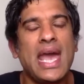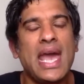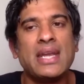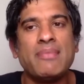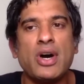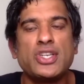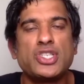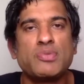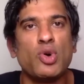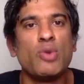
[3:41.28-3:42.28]
in a
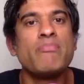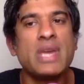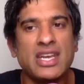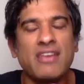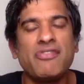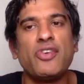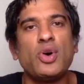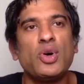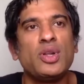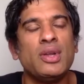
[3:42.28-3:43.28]
much more
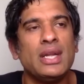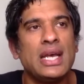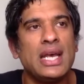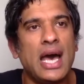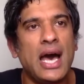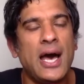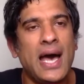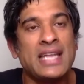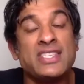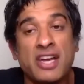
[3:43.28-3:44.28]
meaningful
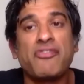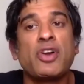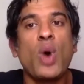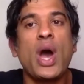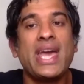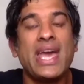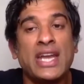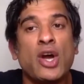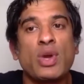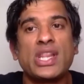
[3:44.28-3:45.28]
and different way
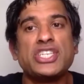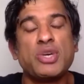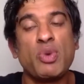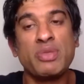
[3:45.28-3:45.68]
in our relationship